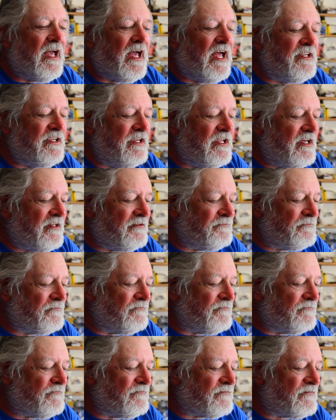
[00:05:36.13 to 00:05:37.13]
And yet,
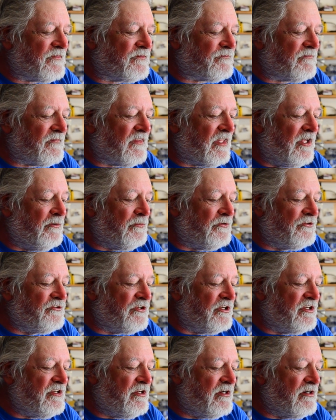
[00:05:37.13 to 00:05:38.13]
it was
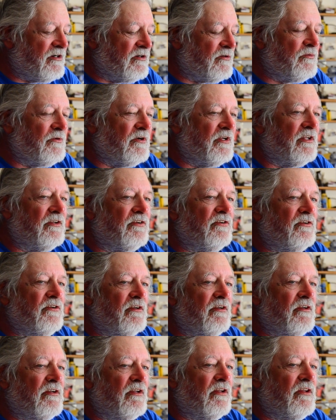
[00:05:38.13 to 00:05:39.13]
a year when
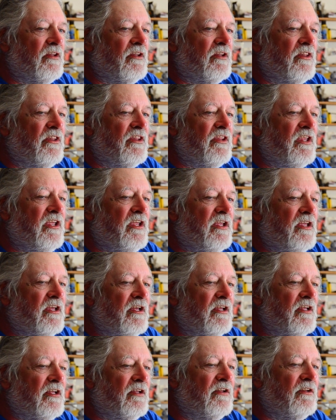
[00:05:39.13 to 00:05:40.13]
the
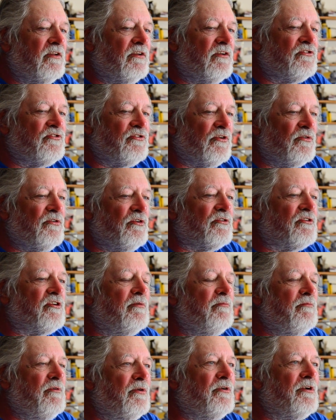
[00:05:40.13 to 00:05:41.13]
solo
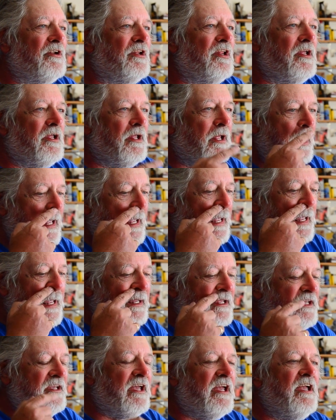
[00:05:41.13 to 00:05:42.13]
community
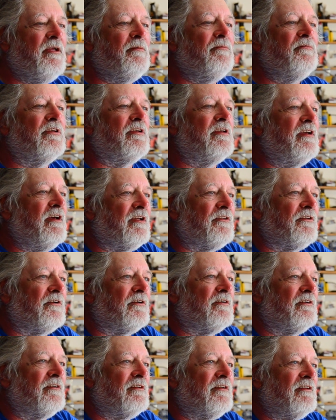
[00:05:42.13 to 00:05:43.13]
came
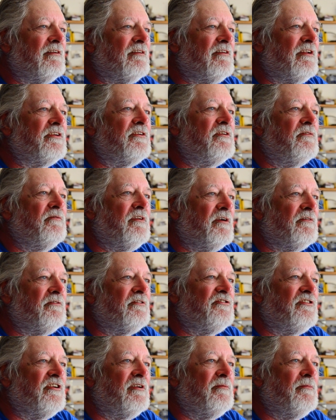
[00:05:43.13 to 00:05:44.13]
together like you've never
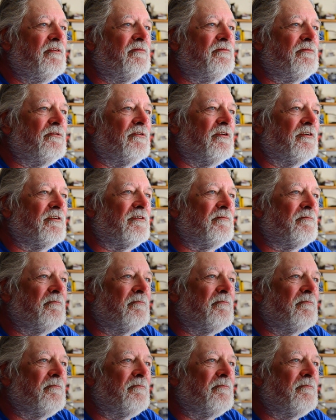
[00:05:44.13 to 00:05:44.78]
seen before.